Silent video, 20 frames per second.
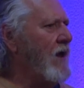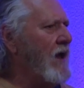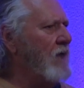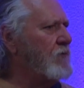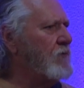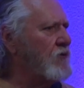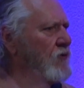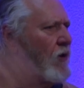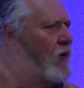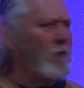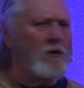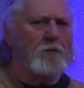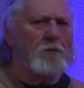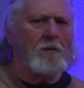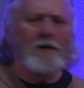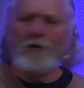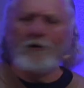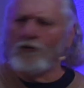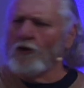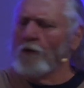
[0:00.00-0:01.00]
if it's already
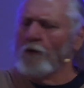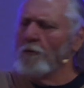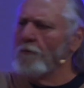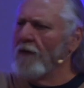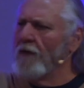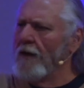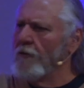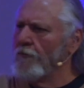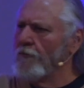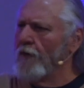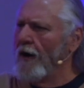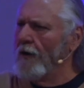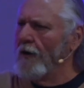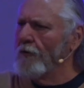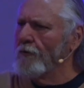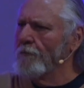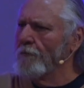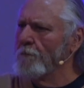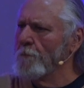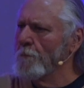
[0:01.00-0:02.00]
been determined by the Father?